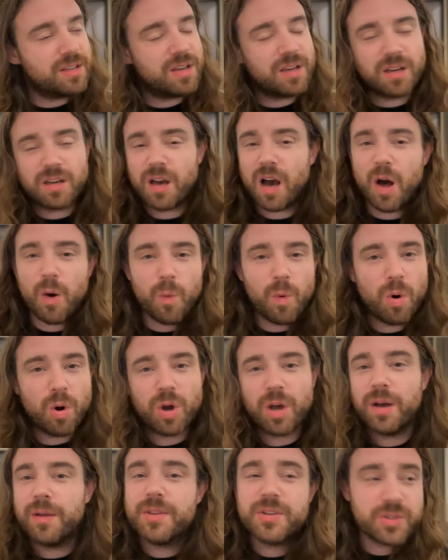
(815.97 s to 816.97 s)
Kyle
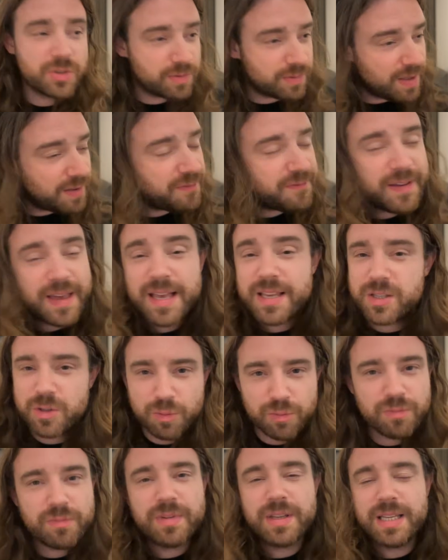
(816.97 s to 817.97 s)
Walker, if fit,
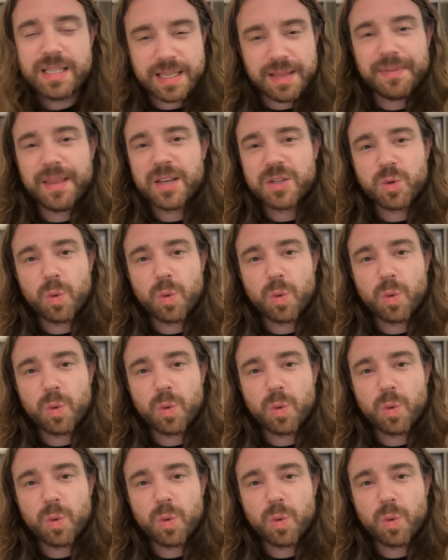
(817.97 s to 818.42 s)
he's in that